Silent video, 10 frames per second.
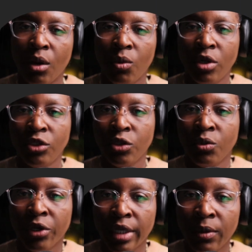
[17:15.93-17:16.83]
once you're
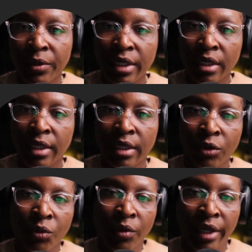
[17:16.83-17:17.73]
working with an
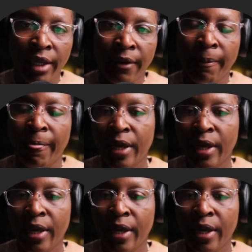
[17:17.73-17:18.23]
array,